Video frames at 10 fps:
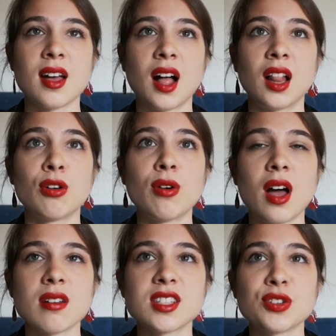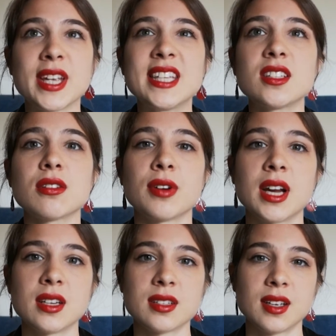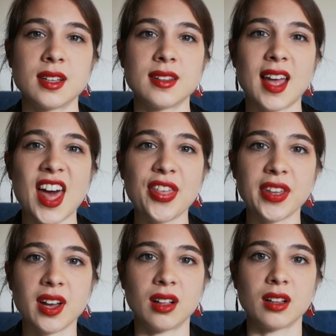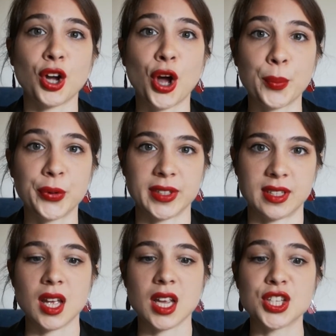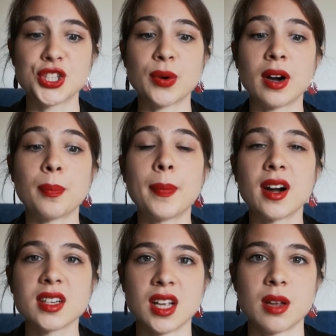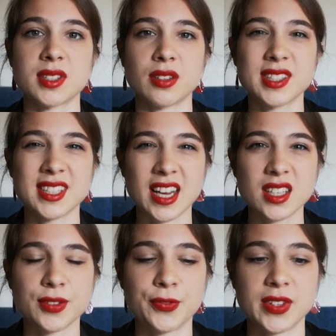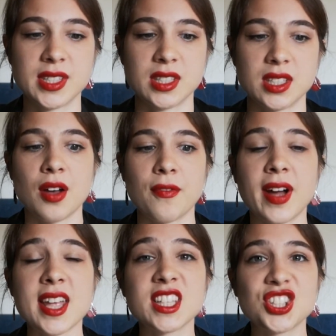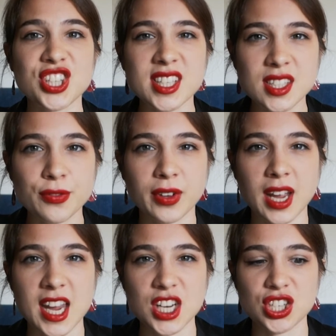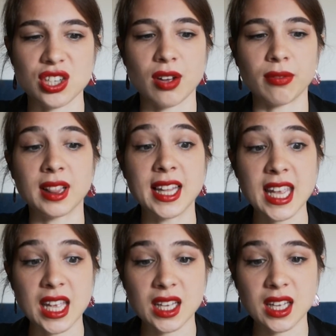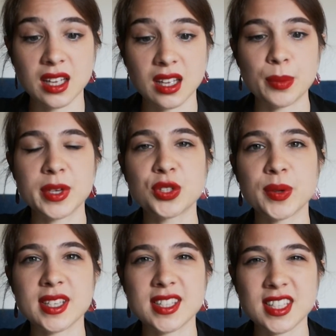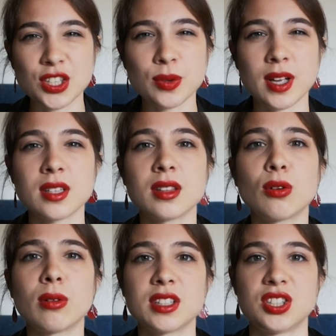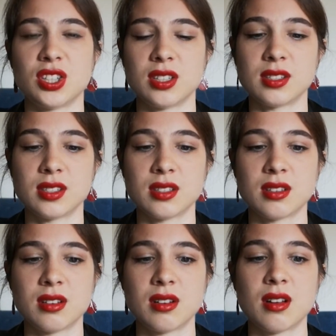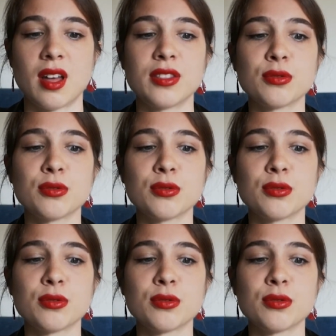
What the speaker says: allow us to integrate an ethical component into our paradigms of scientificity via the justification of a link between situated knowledges and the